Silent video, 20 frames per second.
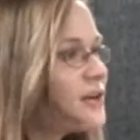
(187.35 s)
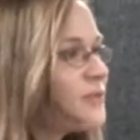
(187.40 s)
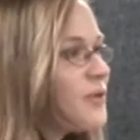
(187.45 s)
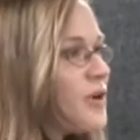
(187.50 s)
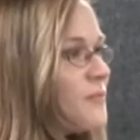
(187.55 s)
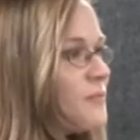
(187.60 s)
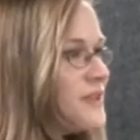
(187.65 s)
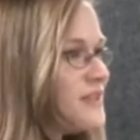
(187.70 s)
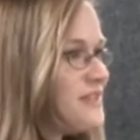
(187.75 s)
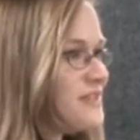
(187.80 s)
going to
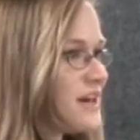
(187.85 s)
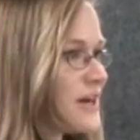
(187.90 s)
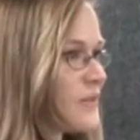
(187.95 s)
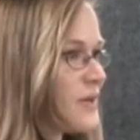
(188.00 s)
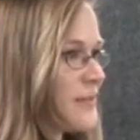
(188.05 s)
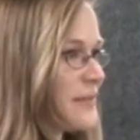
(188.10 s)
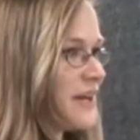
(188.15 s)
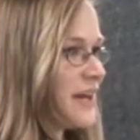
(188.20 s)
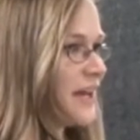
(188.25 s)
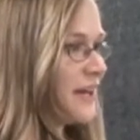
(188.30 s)
rope these young
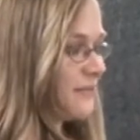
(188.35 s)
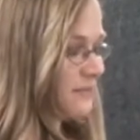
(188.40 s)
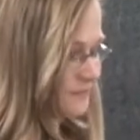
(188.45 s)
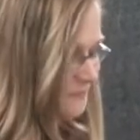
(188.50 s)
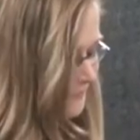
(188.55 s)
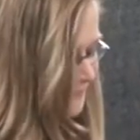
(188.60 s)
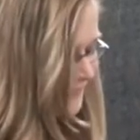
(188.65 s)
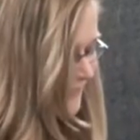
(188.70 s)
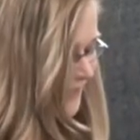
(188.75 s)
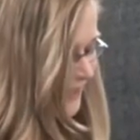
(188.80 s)
women in?
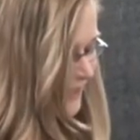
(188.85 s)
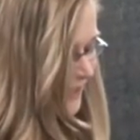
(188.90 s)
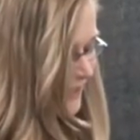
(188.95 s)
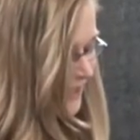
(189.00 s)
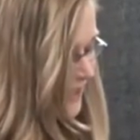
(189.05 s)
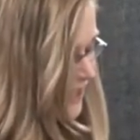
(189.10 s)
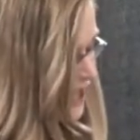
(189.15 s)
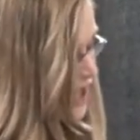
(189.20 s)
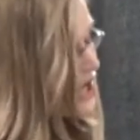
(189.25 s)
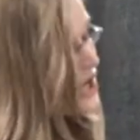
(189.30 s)

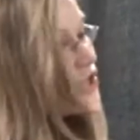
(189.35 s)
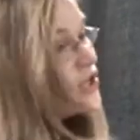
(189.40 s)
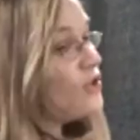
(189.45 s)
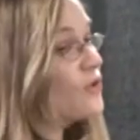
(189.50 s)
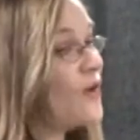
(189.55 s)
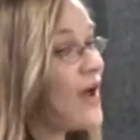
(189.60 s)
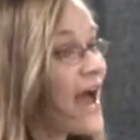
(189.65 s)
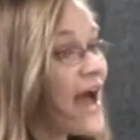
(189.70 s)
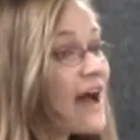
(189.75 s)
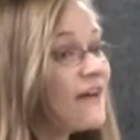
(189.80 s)

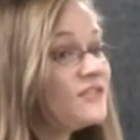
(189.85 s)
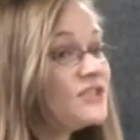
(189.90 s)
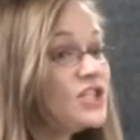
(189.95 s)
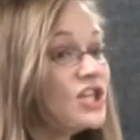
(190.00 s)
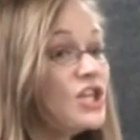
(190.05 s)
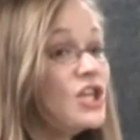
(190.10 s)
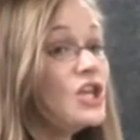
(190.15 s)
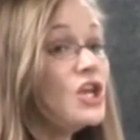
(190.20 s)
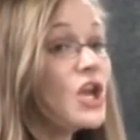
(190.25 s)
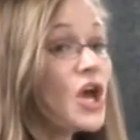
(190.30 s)
You have
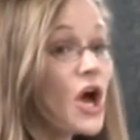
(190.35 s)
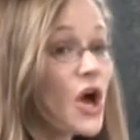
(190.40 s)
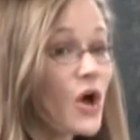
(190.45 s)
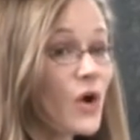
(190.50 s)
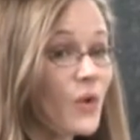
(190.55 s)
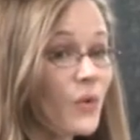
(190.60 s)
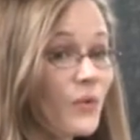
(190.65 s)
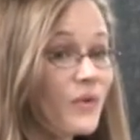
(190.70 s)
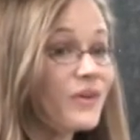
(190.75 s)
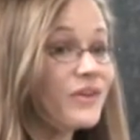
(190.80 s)
to
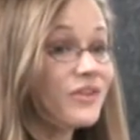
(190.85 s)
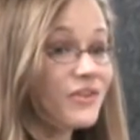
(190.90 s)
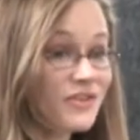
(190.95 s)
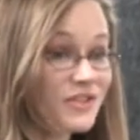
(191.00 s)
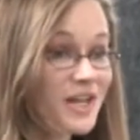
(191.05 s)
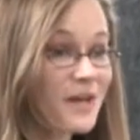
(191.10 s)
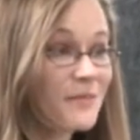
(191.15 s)
know your